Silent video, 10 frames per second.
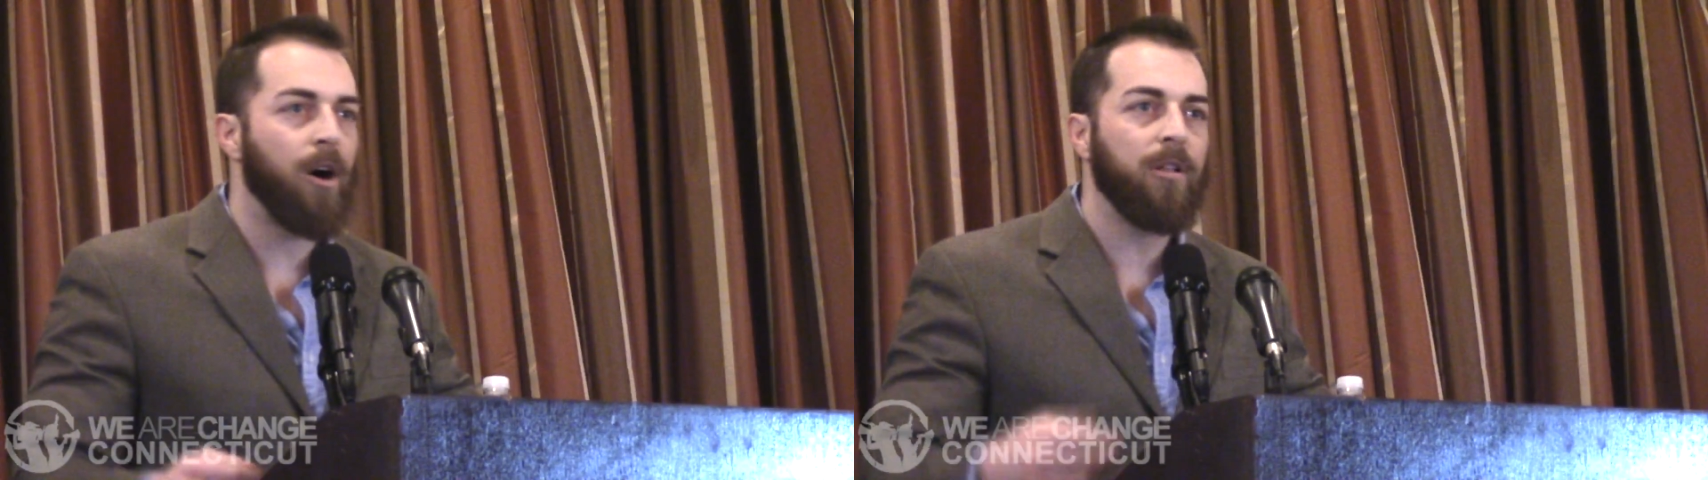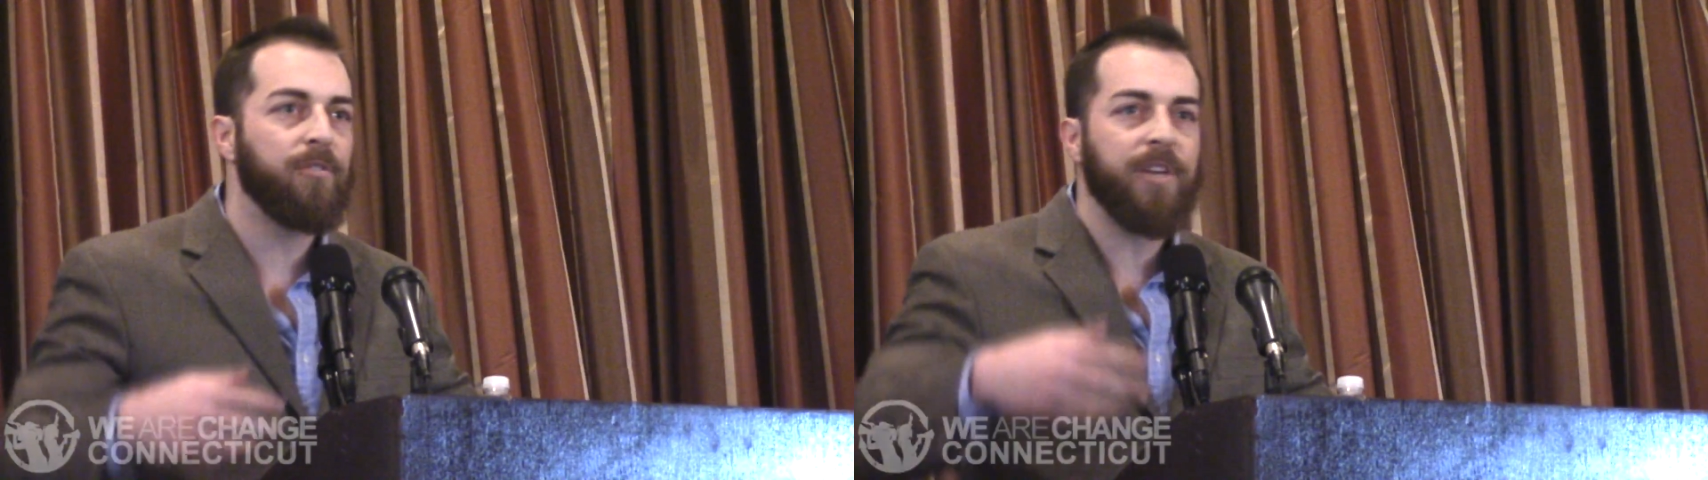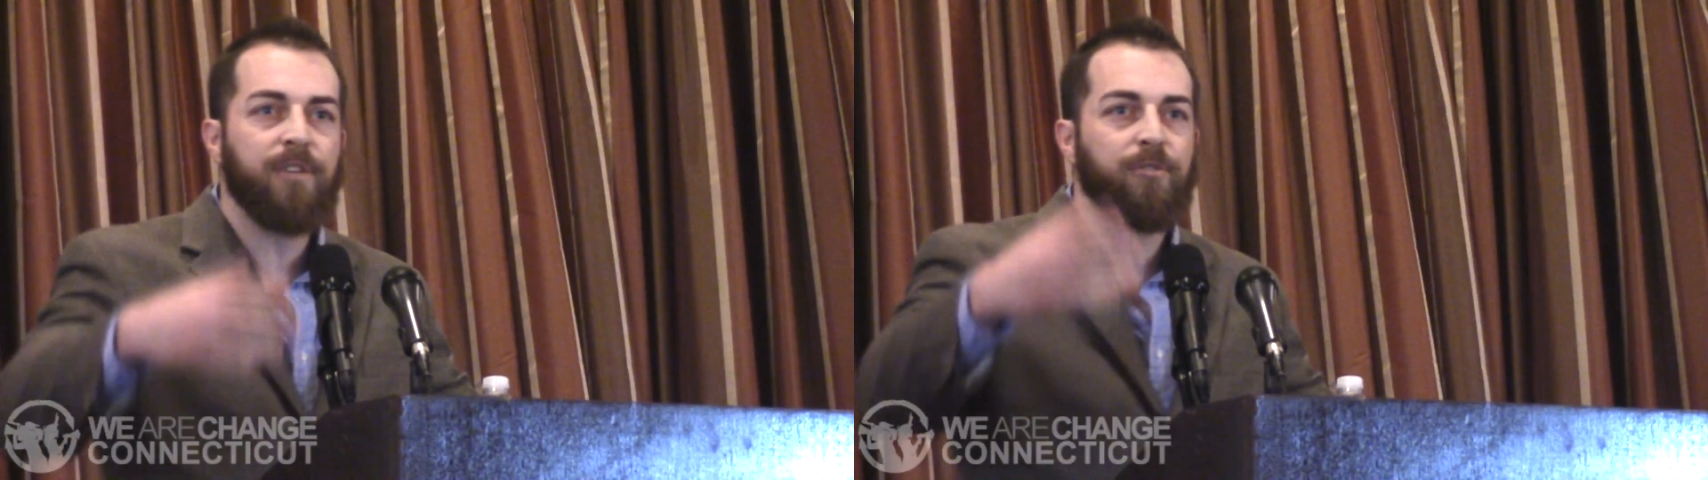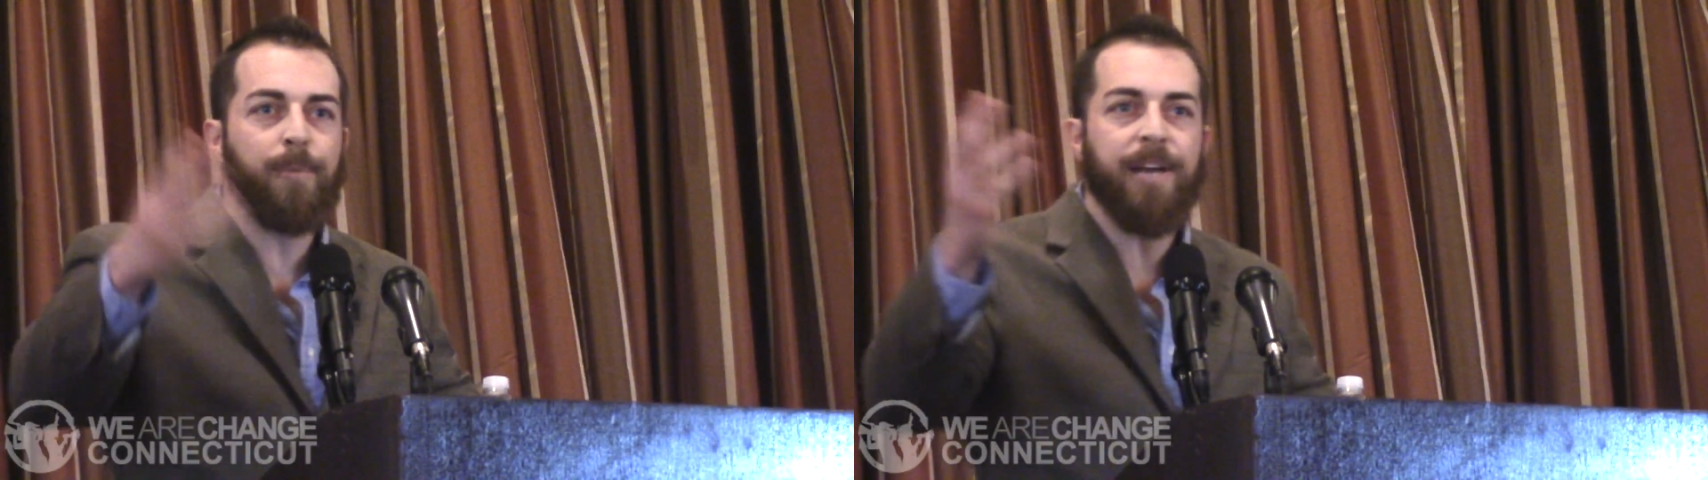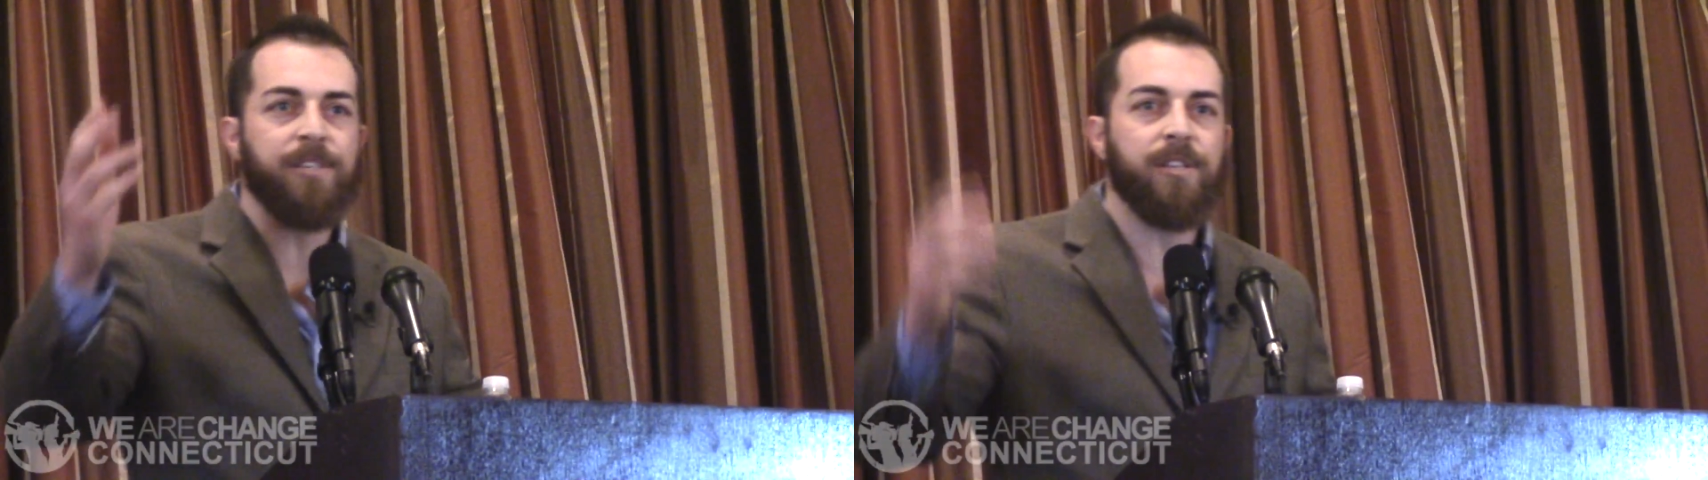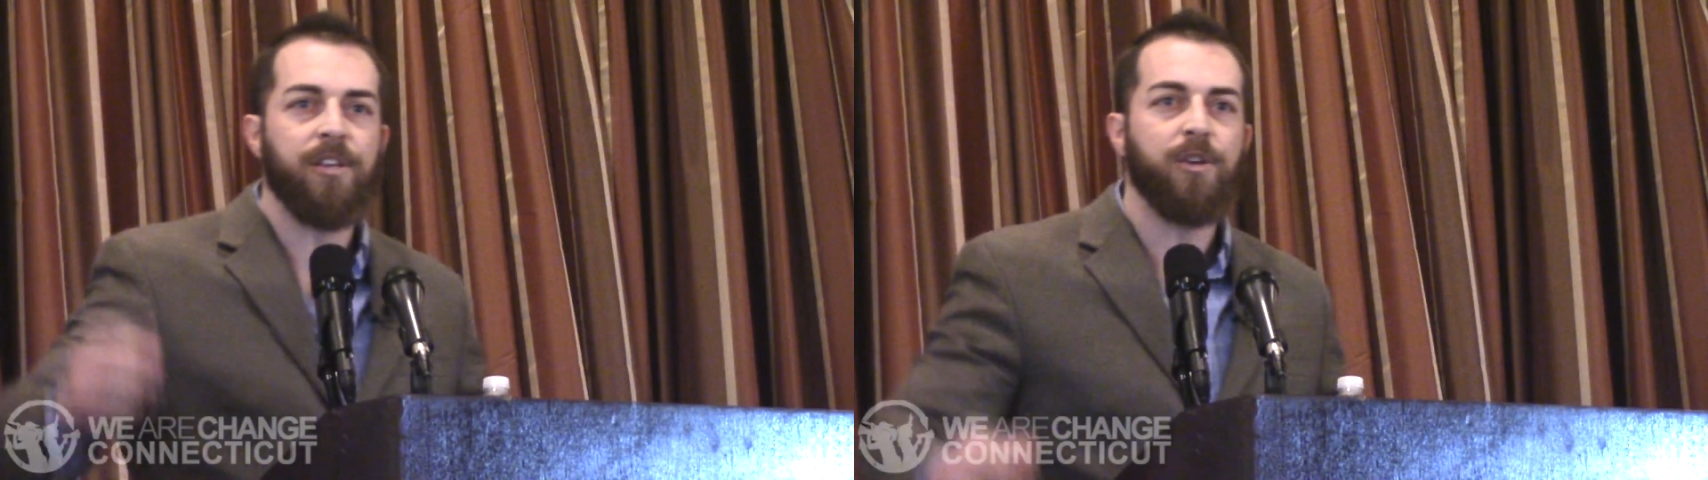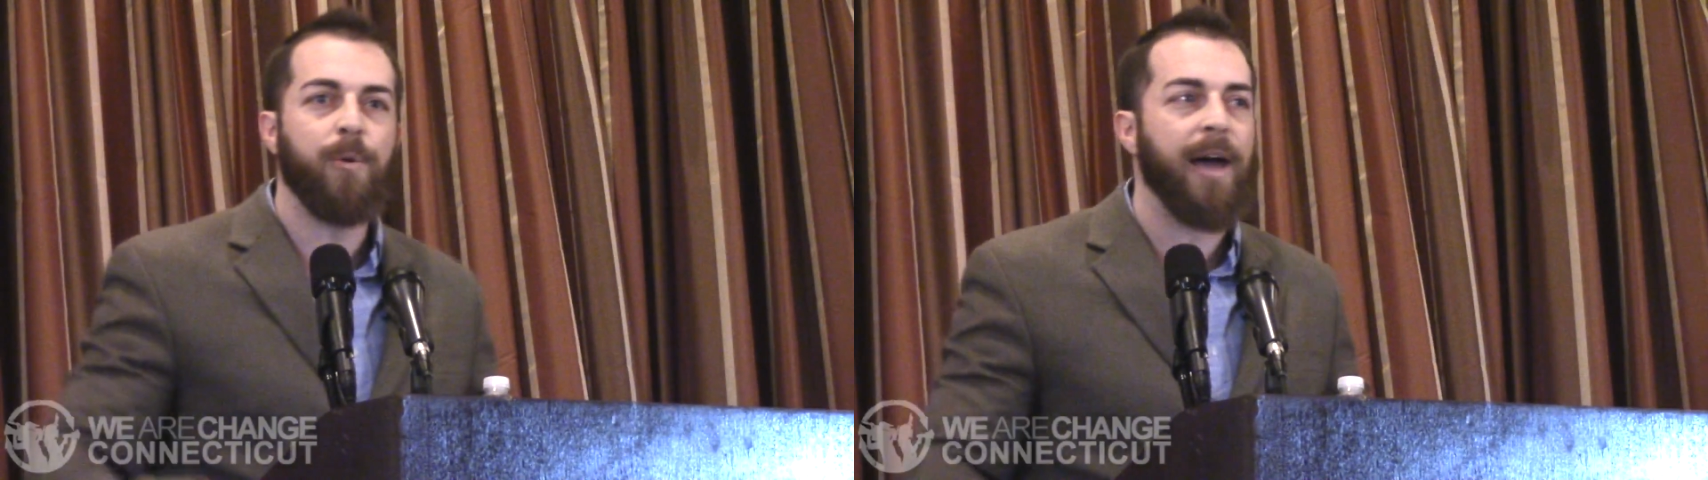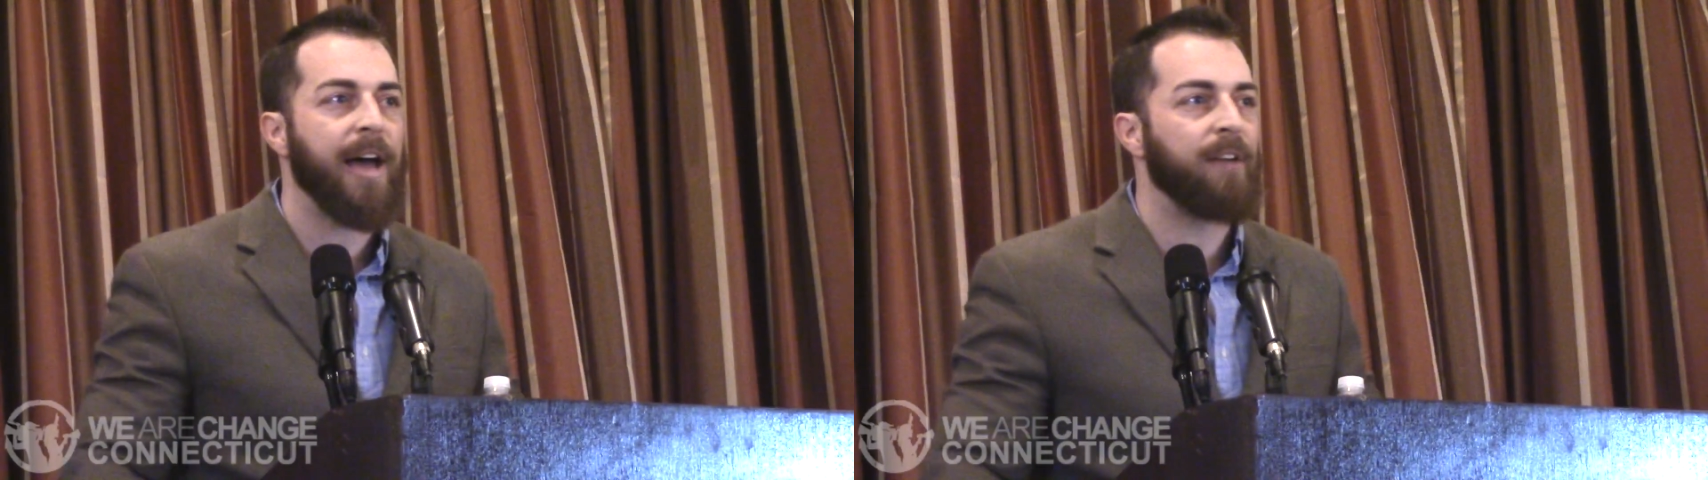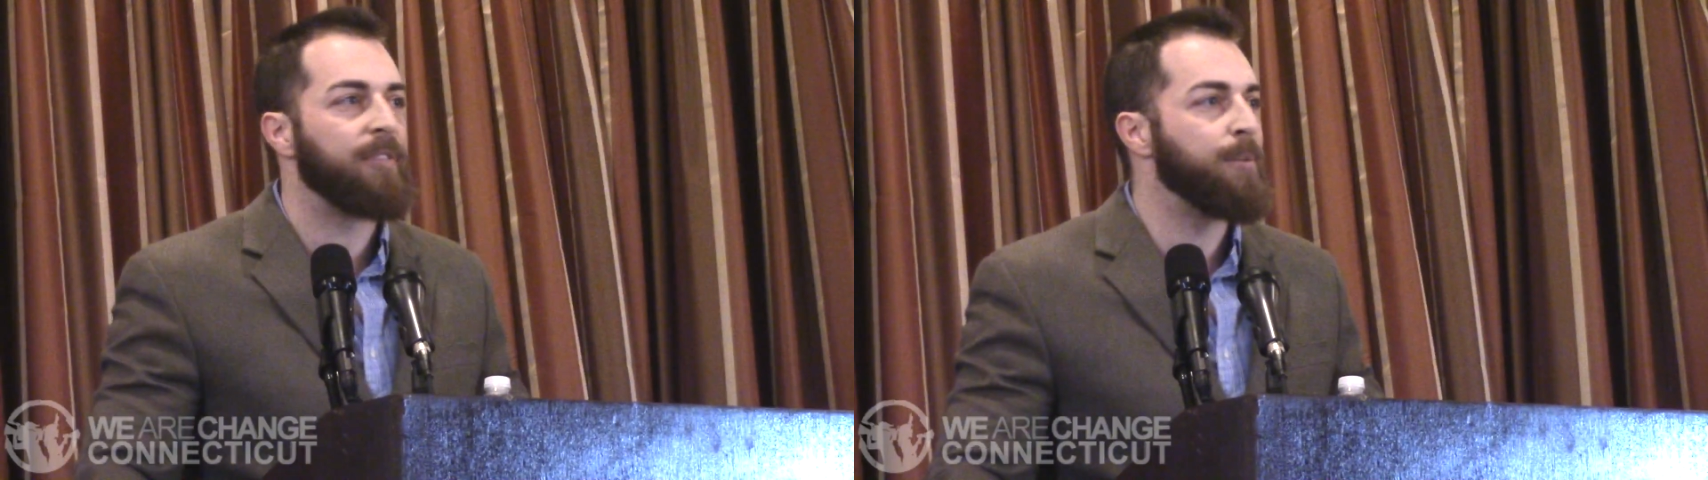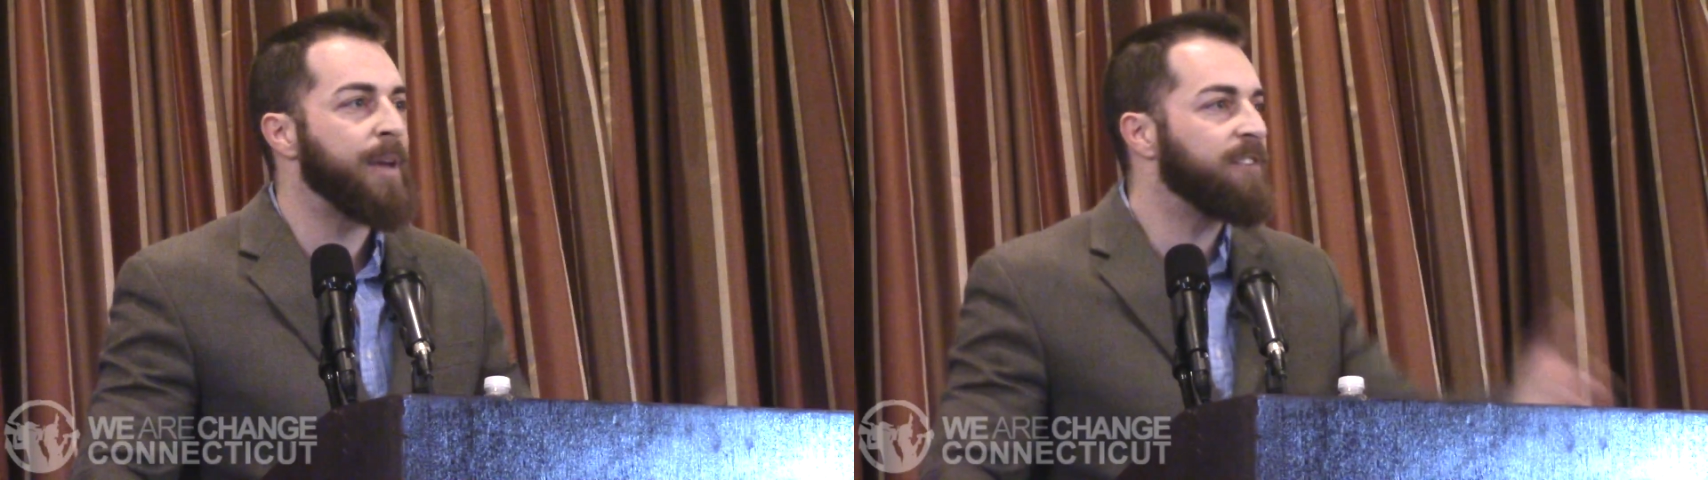all of the information that you have that